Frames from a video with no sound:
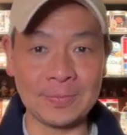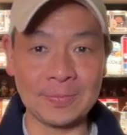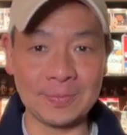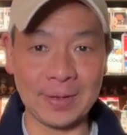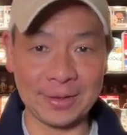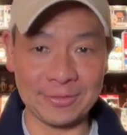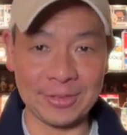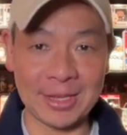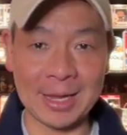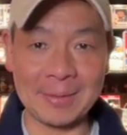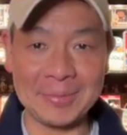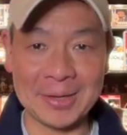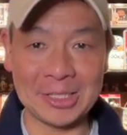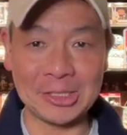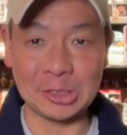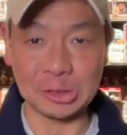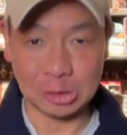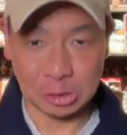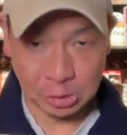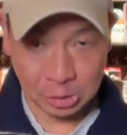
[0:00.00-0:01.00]
my VIP
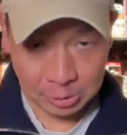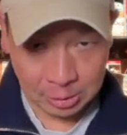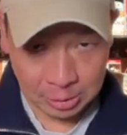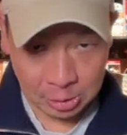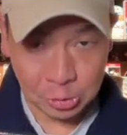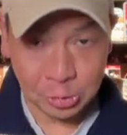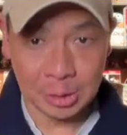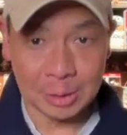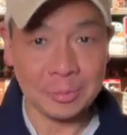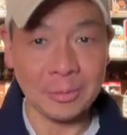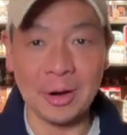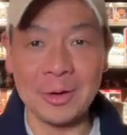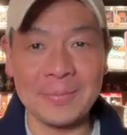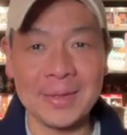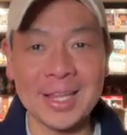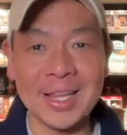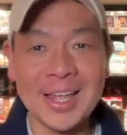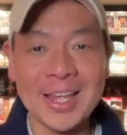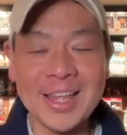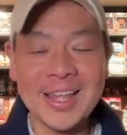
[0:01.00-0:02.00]
tour
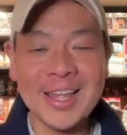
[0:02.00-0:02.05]
department